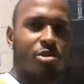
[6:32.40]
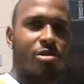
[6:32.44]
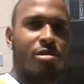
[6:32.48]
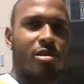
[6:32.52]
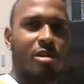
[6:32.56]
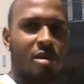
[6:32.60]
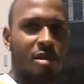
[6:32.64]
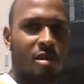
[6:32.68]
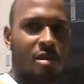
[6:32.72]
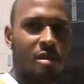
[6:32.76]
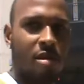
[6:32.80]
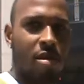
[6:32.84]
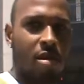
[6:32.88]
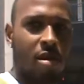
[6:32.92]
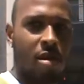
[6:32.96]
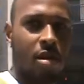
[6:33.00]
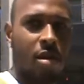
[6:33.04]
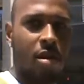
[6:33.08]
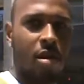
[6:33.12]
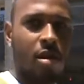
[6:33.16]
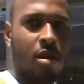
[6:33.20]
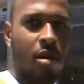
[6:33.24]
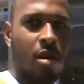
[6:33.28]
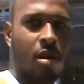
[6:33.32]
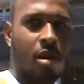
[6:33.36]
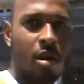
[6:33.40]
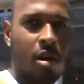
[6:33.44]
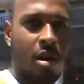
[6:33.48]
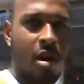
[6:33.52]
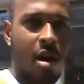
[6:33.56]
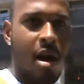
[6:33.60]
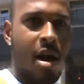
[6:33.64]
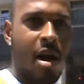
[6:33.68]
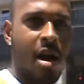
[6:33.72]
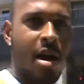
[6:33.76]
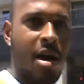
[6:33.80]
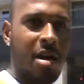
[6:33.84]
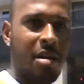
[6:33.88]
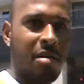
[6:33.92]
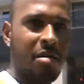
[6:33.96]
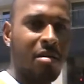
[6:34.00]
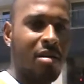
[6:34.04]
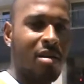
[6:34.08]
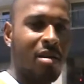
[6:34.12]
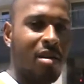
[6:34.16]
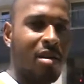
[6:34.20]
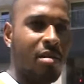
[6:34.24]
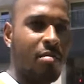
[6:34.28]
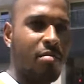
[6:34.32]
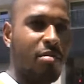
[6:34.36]
country. All
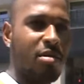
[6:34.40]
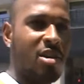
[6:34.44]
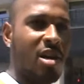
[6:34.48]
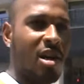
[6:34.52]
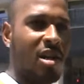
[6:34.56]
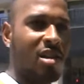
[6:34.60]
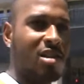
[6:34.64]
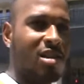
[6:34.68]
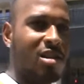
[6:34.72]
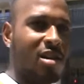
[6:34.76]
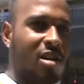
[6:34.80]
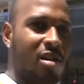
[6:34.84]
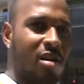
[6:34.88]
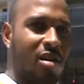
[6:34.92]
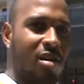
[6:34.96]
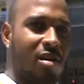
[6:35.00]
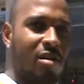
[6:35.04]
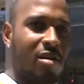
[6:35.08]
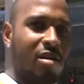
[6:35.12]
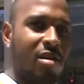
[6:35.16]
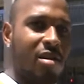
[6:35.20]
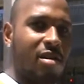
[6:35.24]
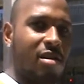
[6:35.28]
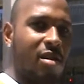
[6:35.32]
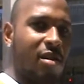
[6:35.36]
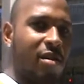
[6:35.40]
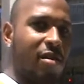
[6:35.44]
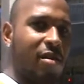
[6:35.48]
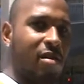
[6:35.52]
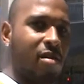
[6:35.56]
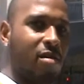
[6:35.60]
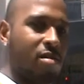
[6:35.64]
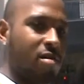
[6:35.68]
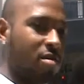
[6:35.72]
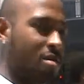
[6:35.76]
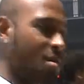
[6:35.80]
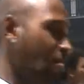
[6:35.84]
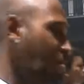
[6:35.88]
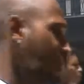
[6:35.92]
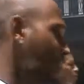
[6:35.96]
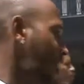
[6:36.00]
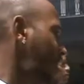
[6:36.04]
right, because the the